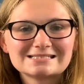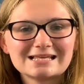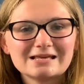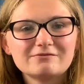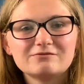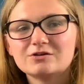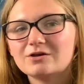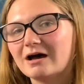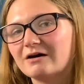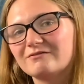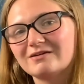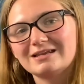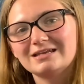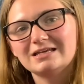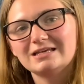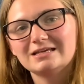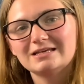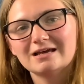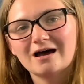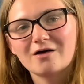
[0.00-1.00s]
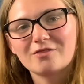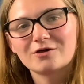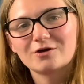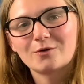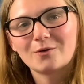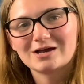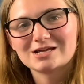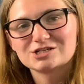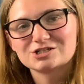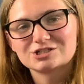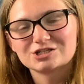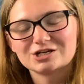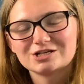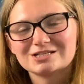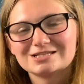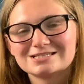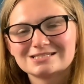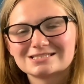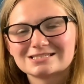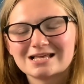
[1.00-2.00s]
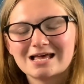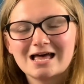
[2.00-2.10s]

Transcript: If you have any other questions